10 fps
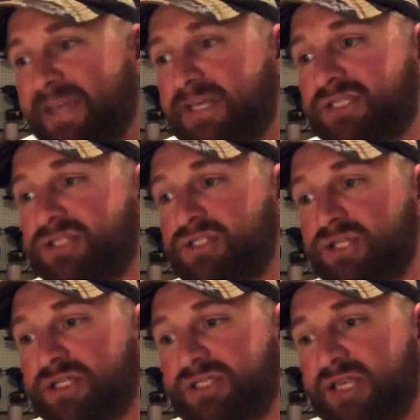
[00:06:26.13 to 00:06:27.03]
It's
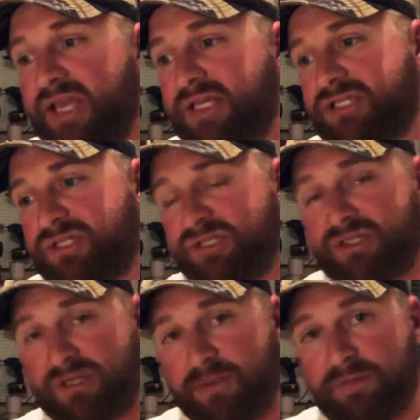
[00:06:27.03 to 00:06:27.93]
just, it's just
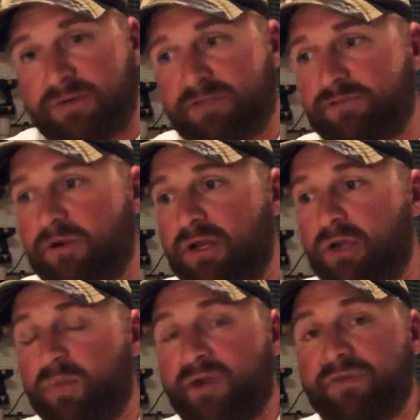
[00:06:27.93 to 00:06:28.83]
numbers floating
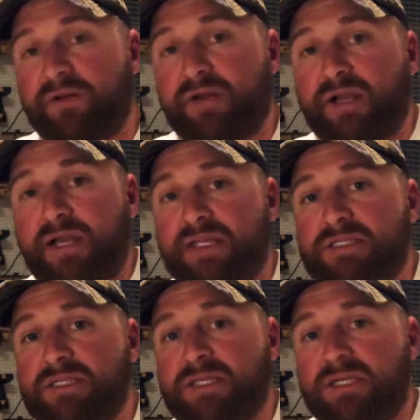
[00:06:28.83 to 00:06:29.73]
around there, guys,